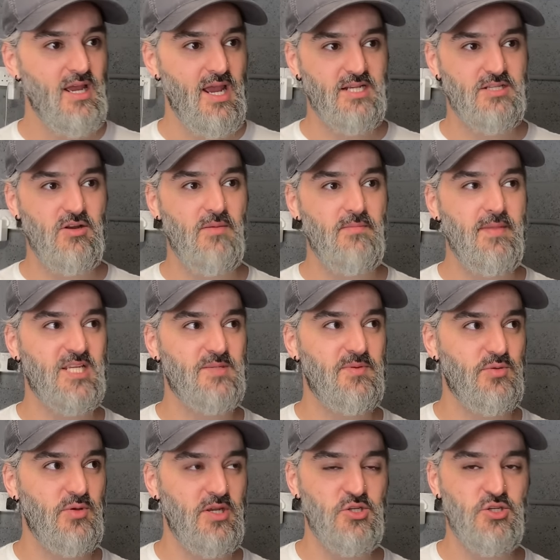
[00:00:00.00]
It's like a mix
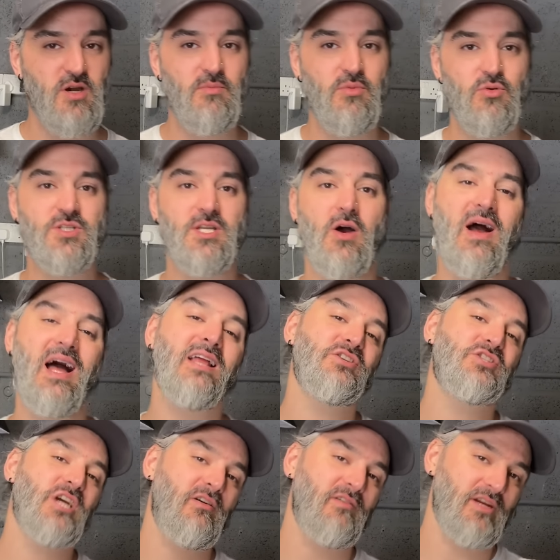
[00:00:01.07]
between jumble sale and
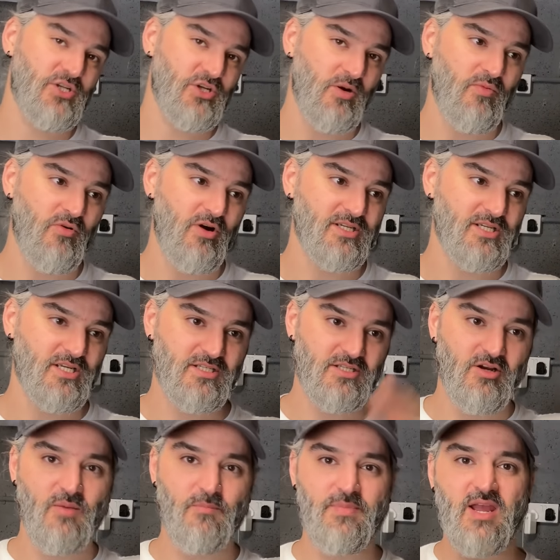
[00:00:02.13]
charity shop prices. It's
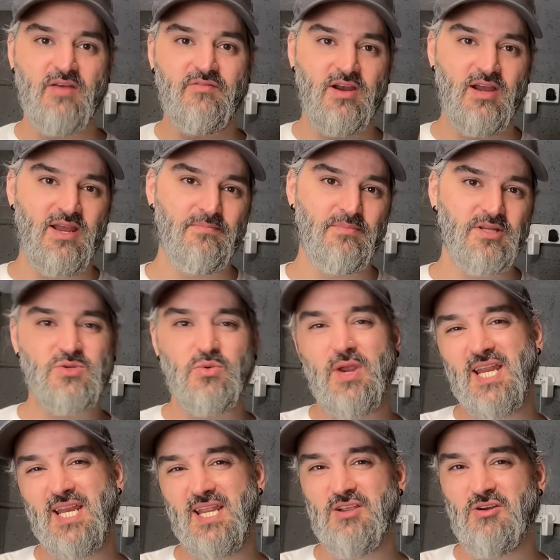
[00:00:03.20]
like a bit of an
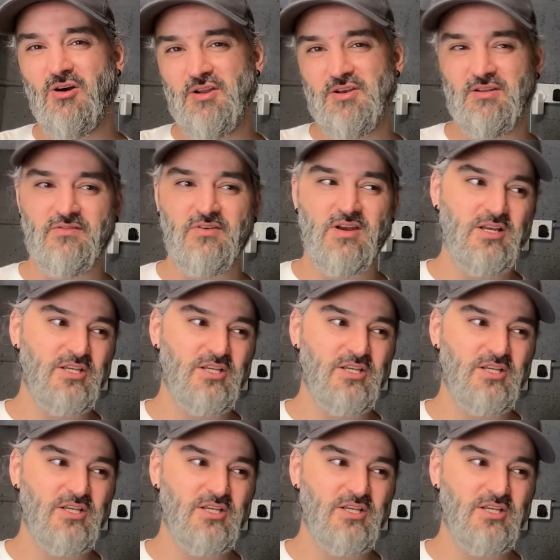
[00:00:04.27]
in-betweeny kind of.